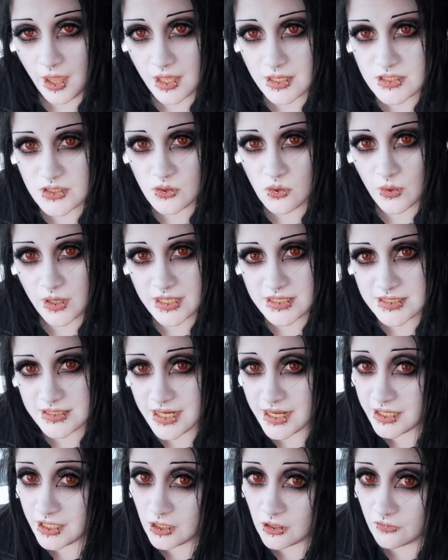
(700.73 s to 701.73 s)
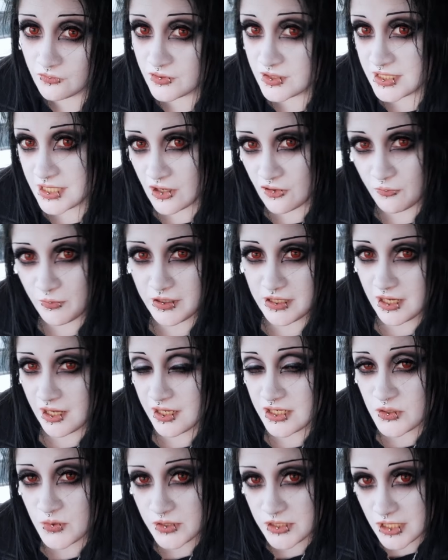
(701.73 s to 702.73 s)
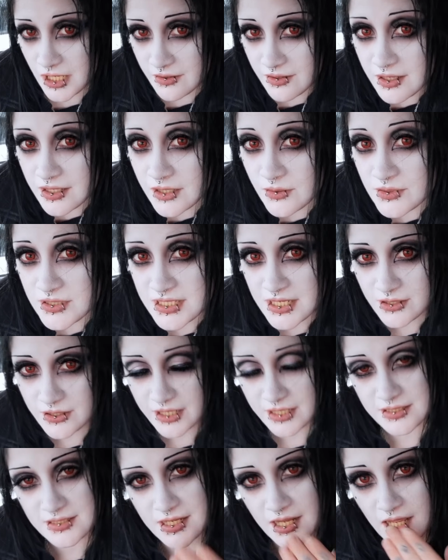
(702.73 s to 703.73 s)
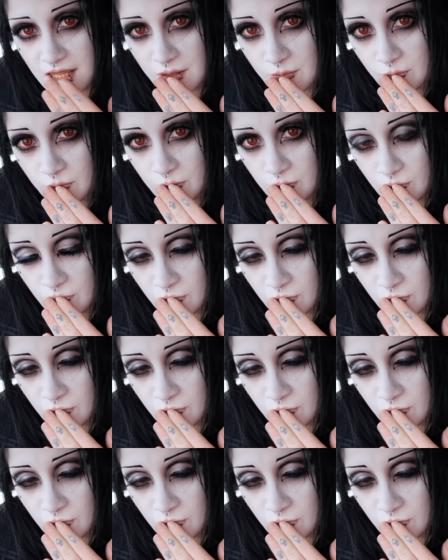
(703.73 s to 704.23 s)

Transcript: As always, take care of yourself, be nice to each other, and I'll see you next time.